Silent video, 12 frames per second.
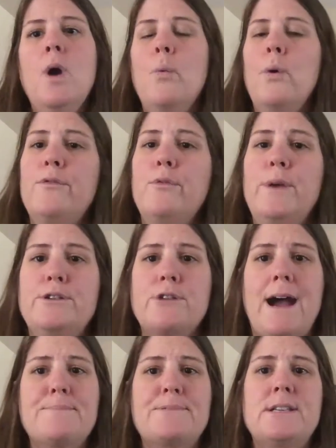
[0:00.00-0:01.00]
What if we
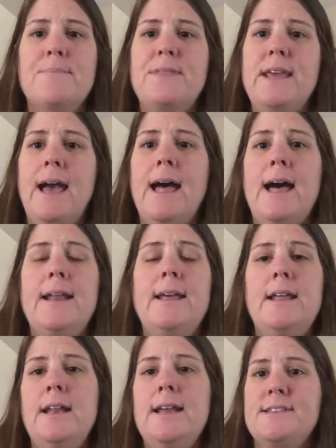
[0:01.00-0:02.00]
drop something on
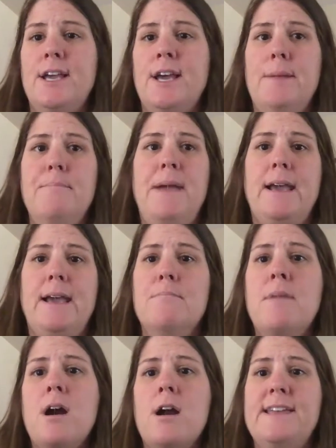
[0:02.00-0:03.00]
it? Is it going to make a
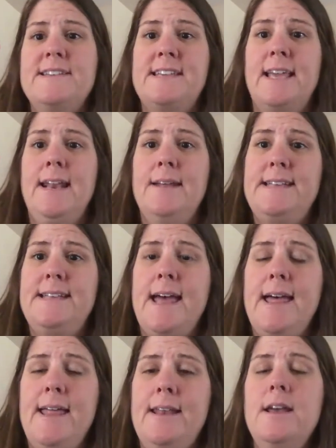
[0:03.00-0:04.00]
mark? Is it going to
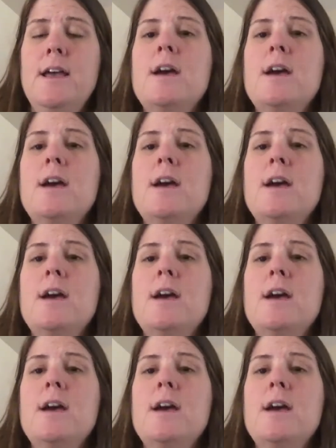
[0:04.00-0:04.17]
dent?